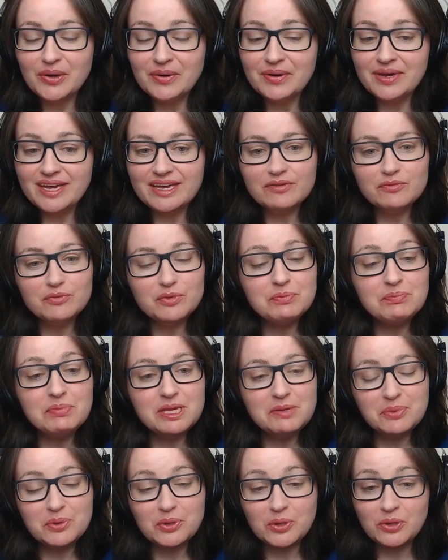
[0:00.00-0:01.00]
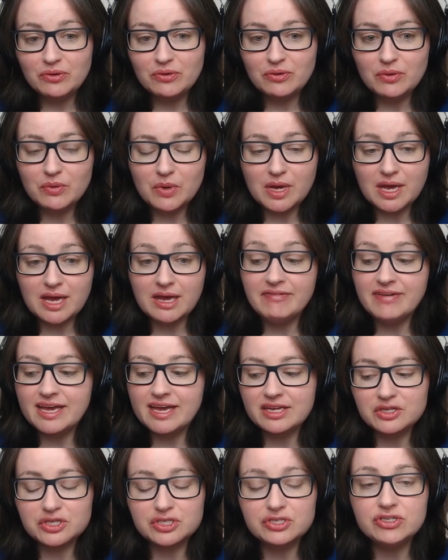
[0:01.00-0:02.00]
Okay, but the people who have
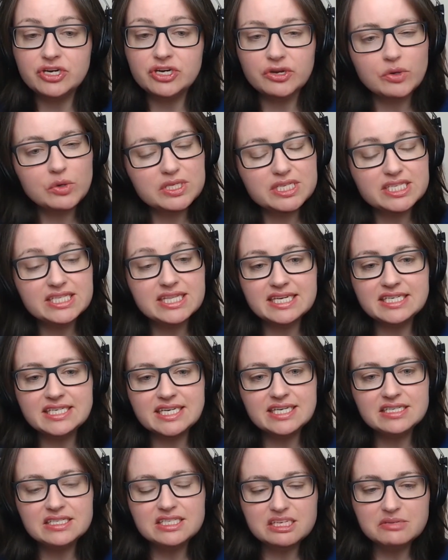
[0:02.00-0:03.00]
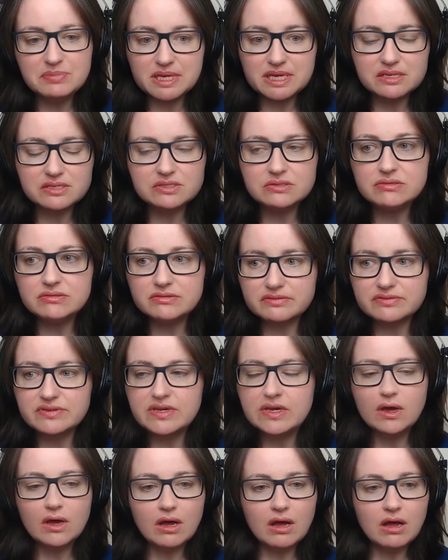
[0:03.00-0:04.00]
had stroke, did they tend to be sort of
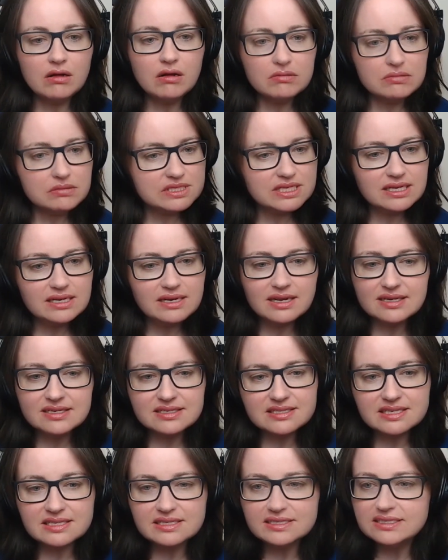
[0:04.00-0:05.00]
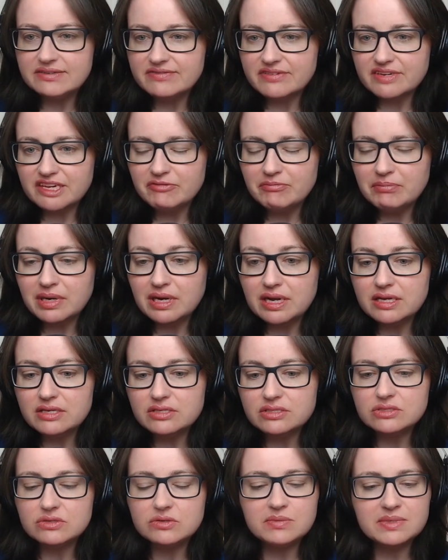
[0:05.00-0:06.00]
older, like 65
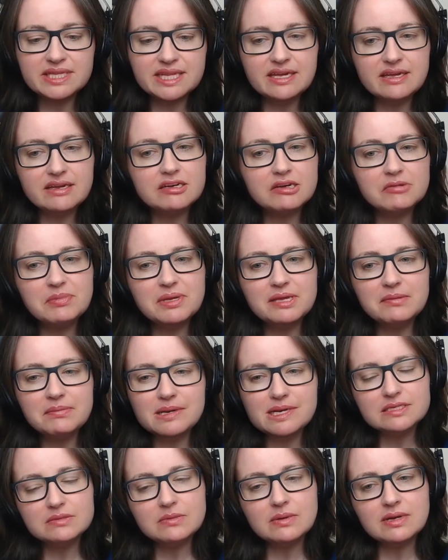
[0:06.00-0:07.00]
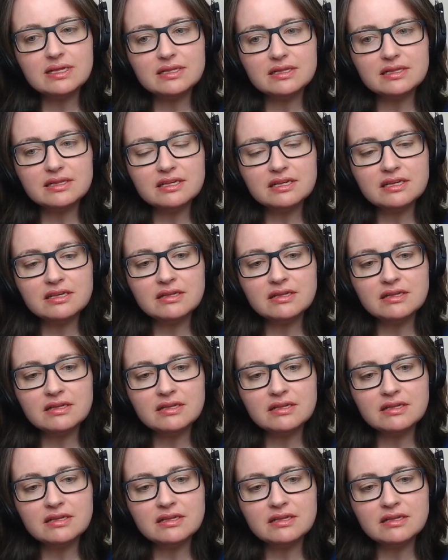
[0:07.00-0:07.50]
plus, or were they younger people as well?